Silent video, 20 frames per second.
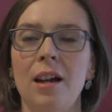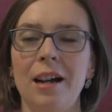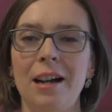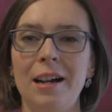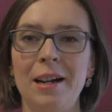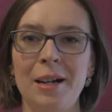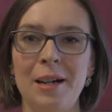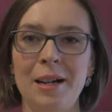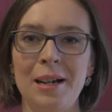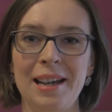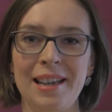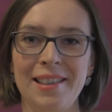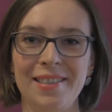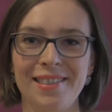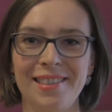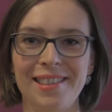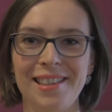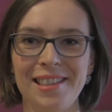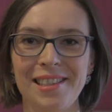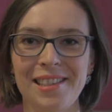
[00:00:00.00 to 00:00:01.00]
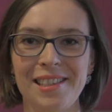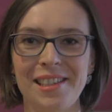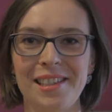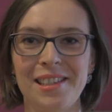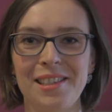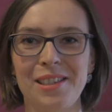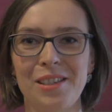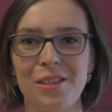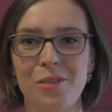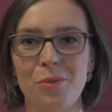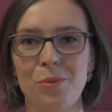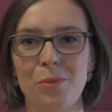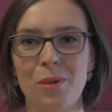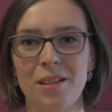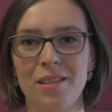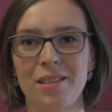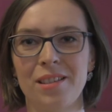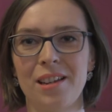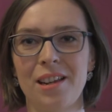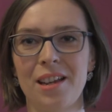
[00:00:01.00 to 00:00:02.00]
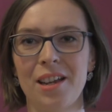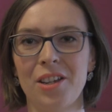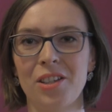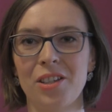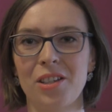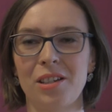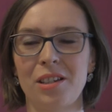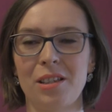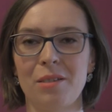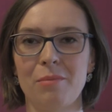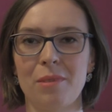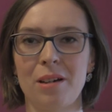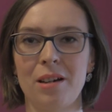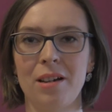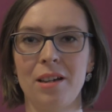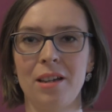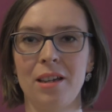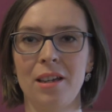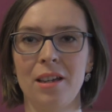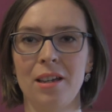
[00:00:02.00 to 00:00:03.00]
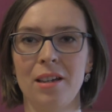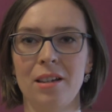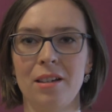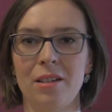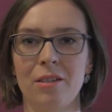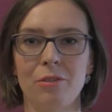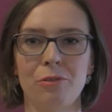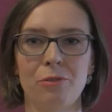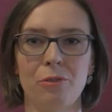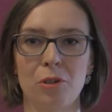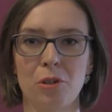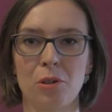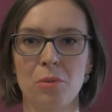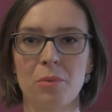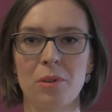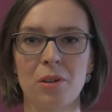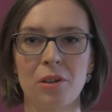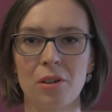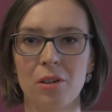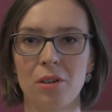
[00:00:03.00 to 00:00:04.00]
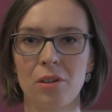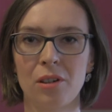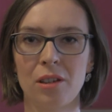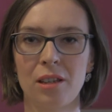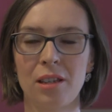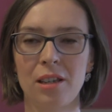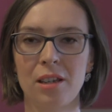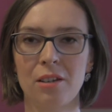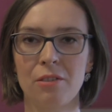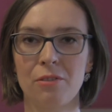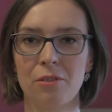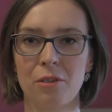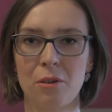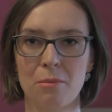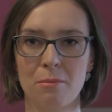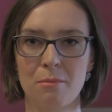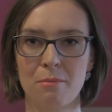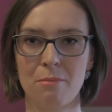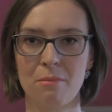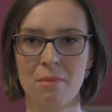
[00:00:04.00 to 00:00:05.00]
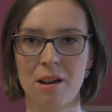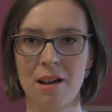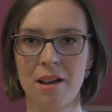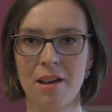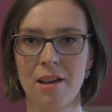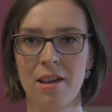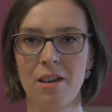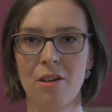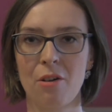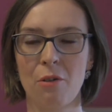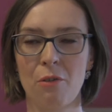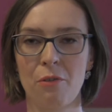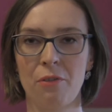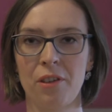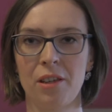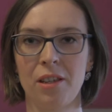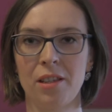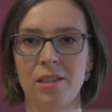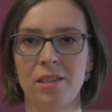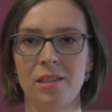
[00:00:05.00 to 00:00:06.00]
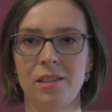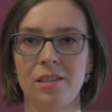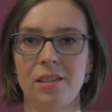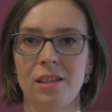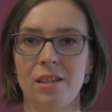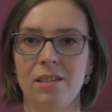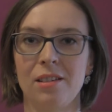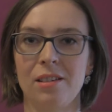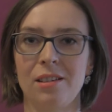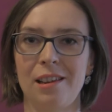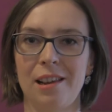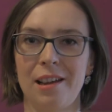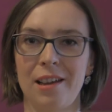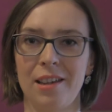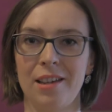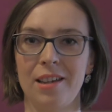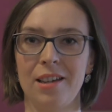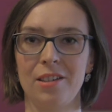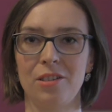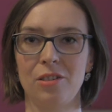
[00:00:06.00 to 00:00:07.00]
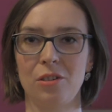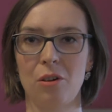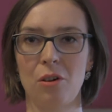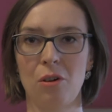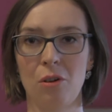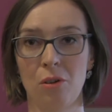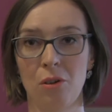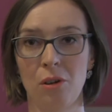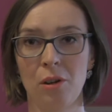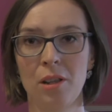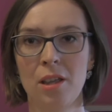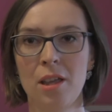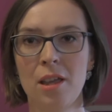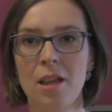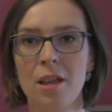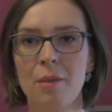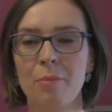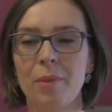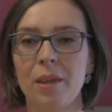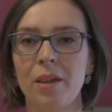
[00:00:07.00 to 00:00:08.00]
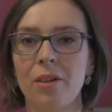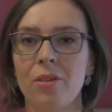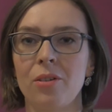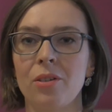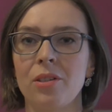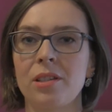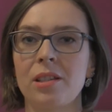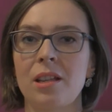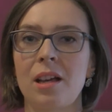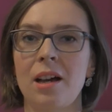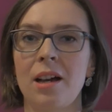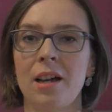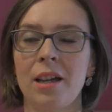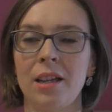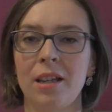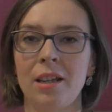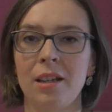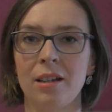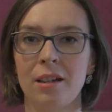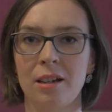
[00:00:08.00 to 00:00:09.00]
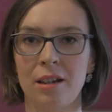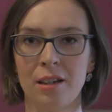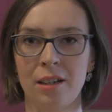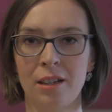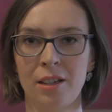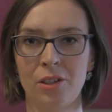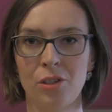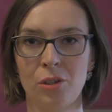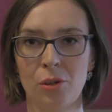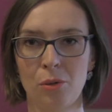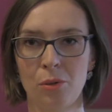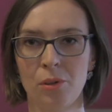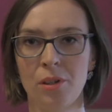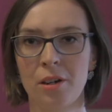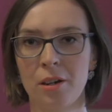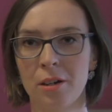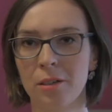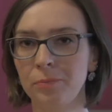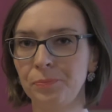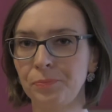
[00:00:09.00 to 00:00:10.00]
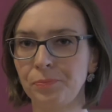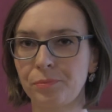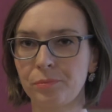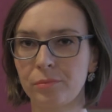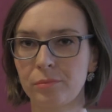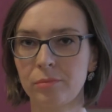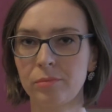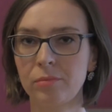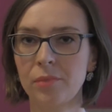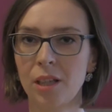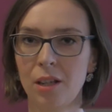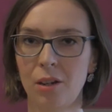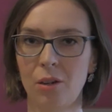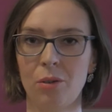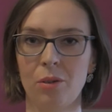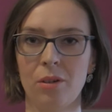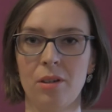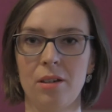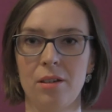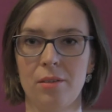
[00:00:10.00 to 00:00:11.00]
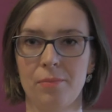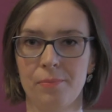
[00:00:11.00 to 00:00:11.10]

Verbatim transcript: Uh, and this is the one that actually my uh, former colleague from my office didn't like at all because I, I told her, look,